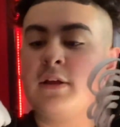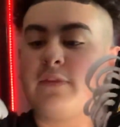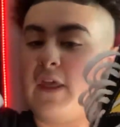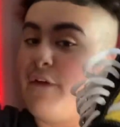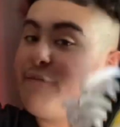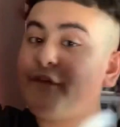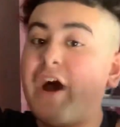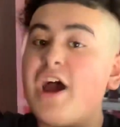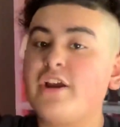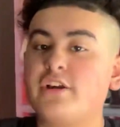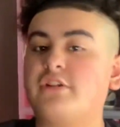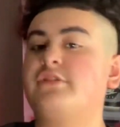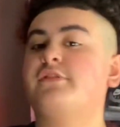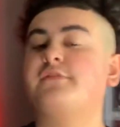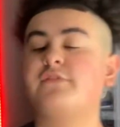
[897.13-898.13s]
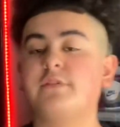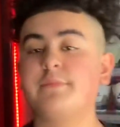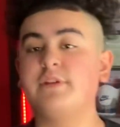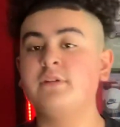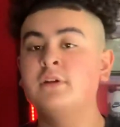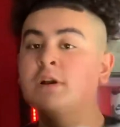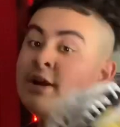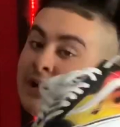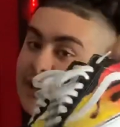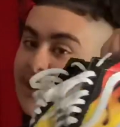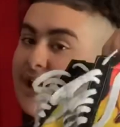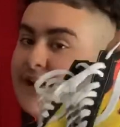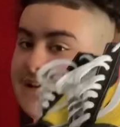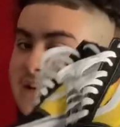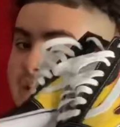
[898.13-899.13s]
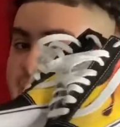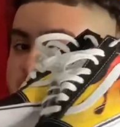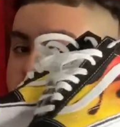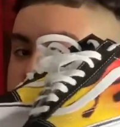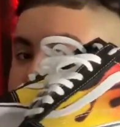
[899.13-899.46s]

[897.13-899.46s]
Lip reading: they fire, you feel me? Like these, you